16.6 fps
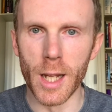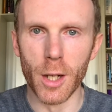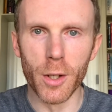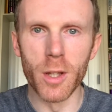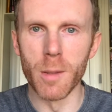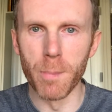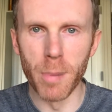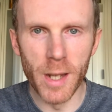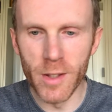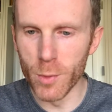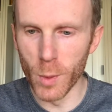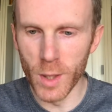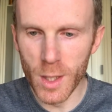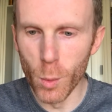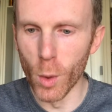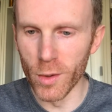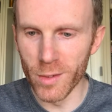look at the place where he
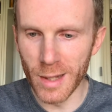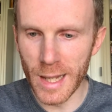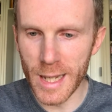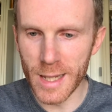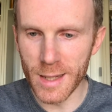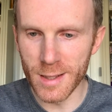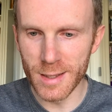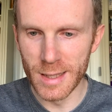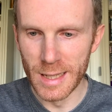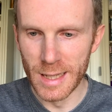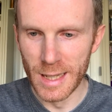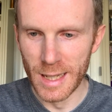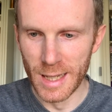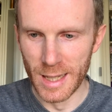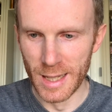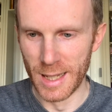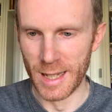was laid.
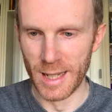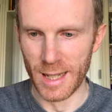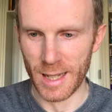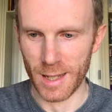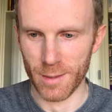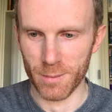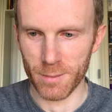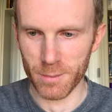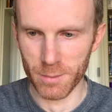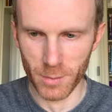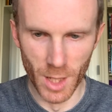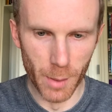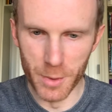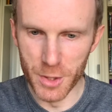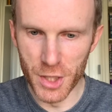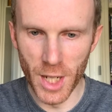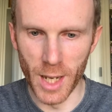Come
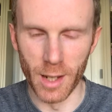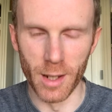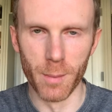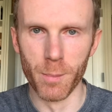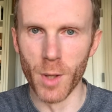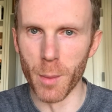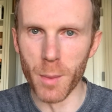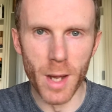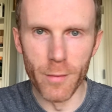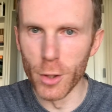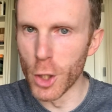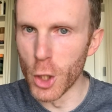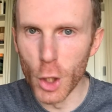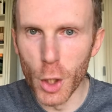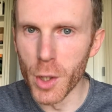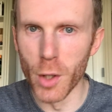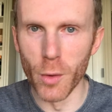and check. Come and have a good
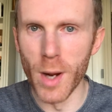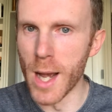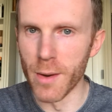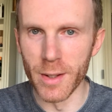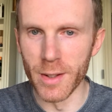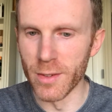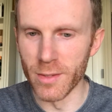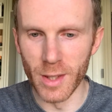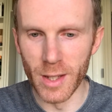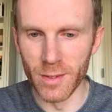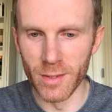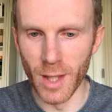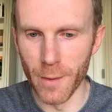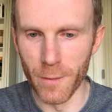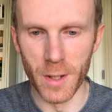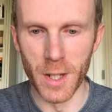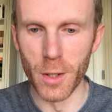look around. He's
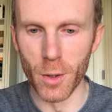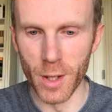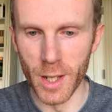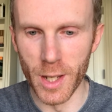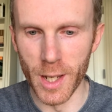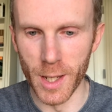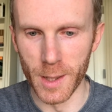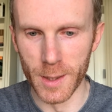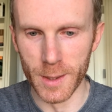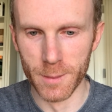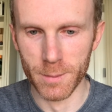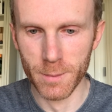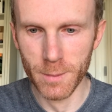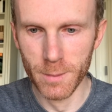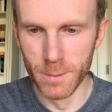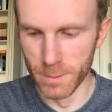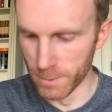definitely not here.
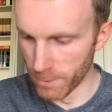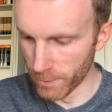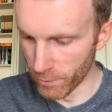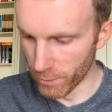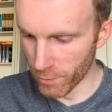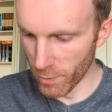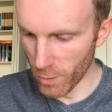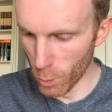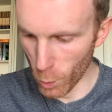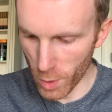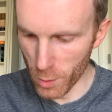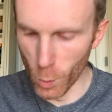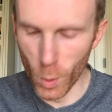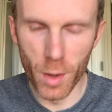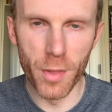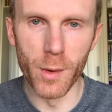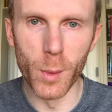
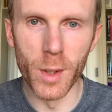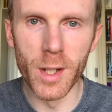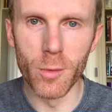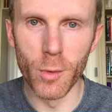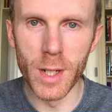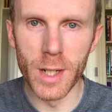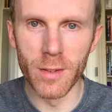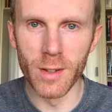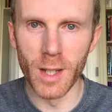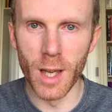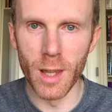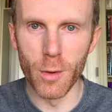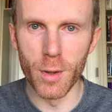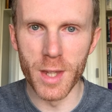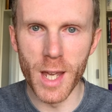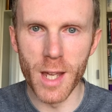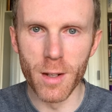One thing we didn't read together
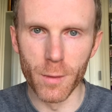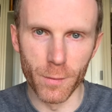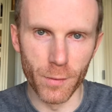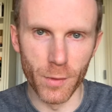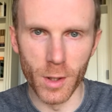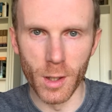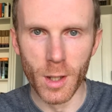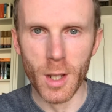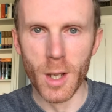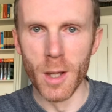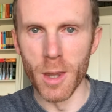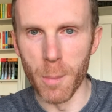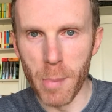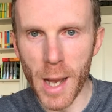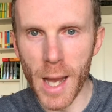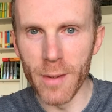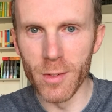at the end of the
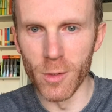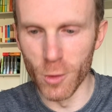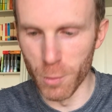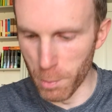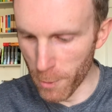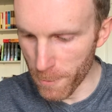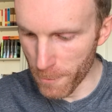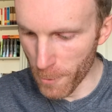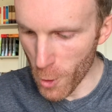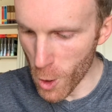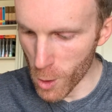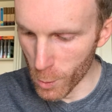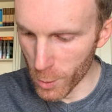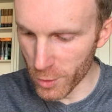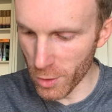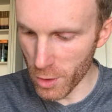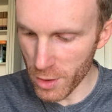passage before
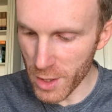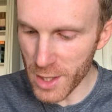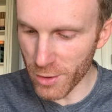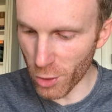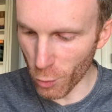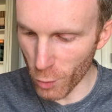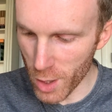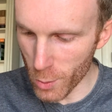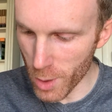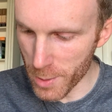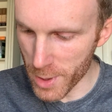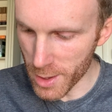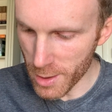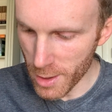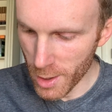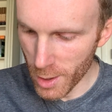was that these three women,